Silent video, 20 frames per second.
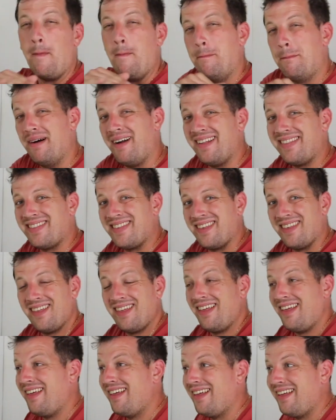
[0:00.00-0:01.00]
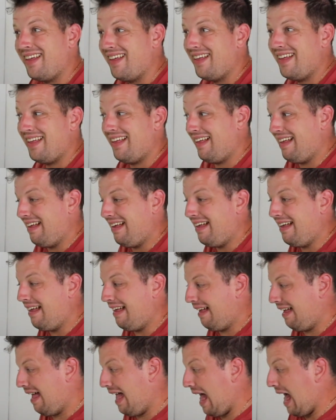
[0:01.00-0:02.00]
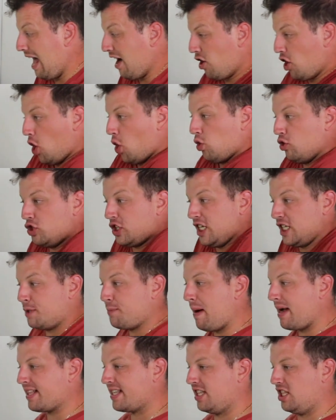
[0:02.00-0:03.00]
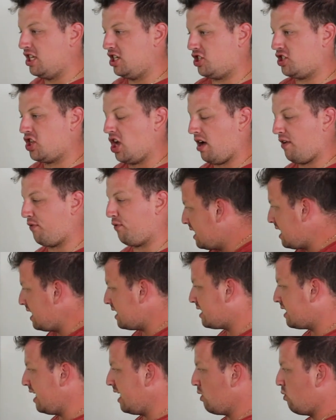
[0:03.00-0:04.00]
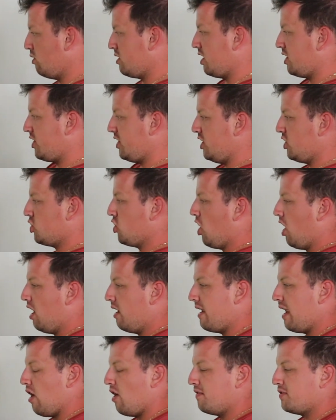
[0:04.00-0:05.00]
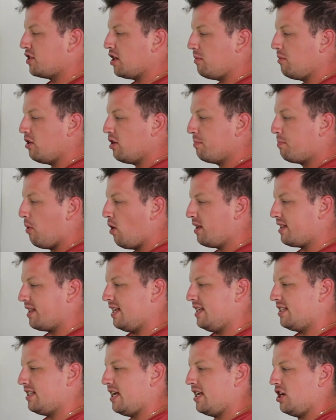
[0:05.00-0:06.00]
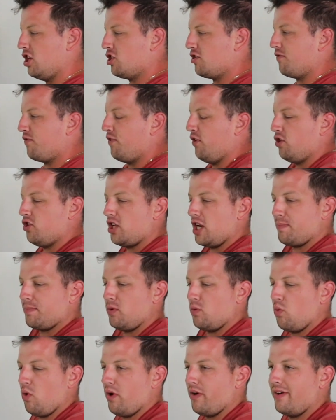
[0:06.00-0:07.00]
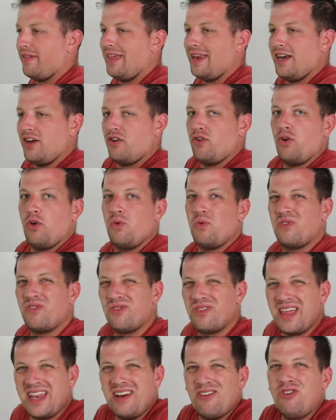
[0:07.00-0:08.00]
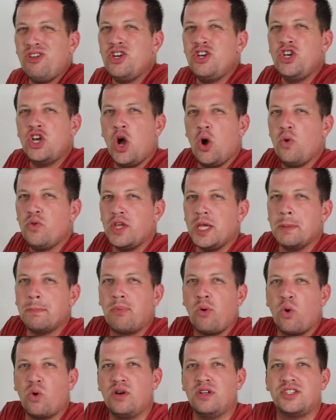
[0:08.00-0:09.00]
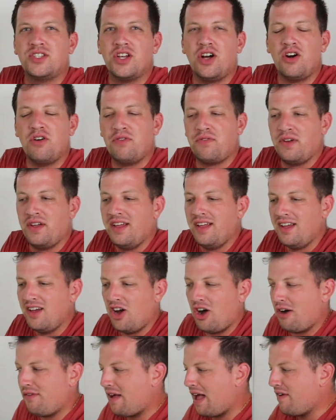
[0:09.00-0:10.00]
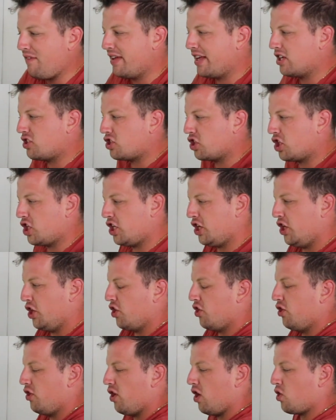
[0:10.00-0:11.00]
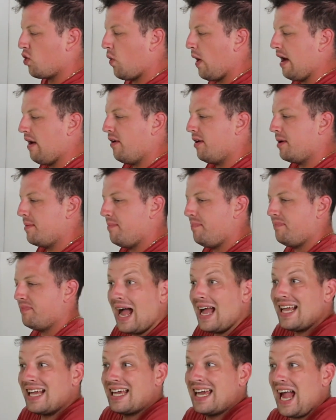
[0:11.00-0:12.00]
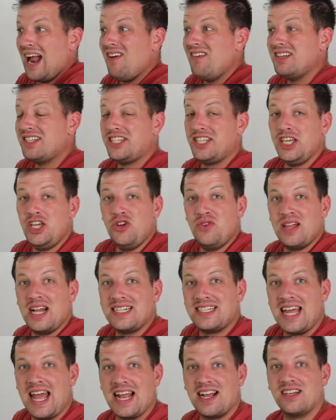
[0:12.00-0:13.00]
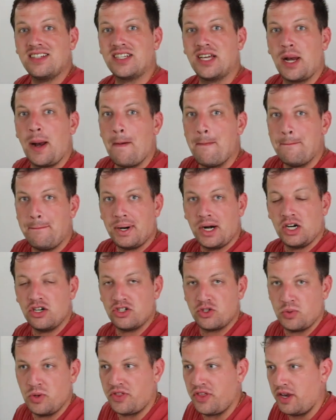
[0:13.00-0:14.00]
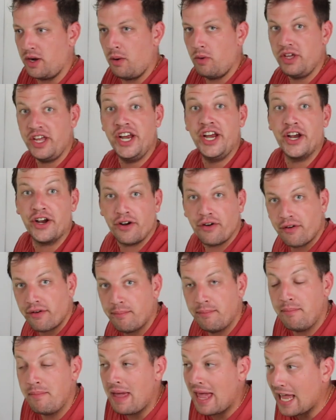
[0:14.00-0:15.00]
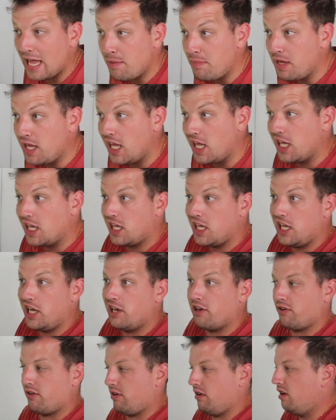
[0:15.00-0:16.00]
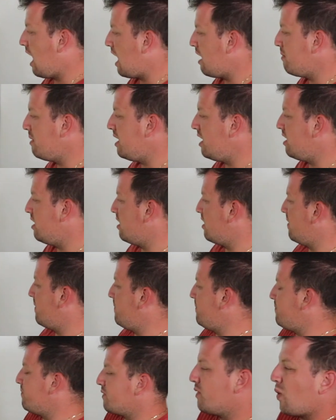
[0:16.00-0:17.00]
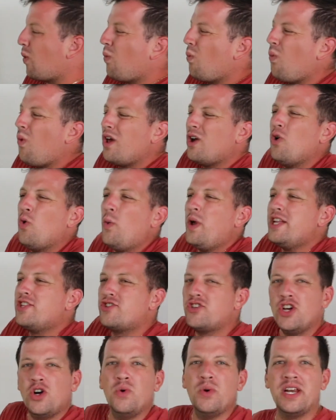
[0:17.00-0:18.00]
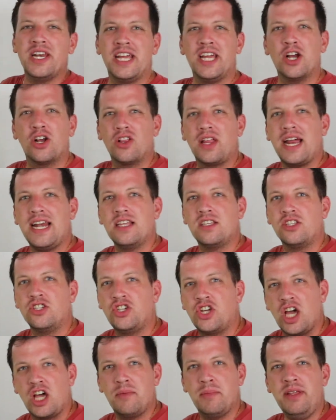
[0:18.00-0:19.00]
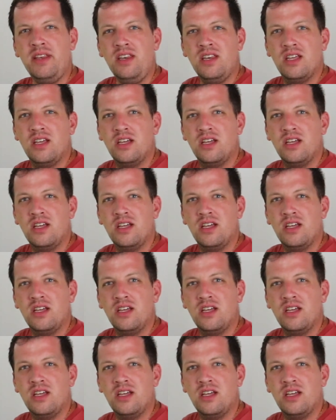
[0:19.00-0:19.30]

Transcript: But I don't know who's inspecting this stuff. This thing was a seesaw. Now, if someone bought this and just filled it up with water, they didn't really know the importance of having a secured aquarium, I guarantee you that tank is gonna burst within a year. Maybe a year. I mean, what are we doing here, ladies and gentlemen?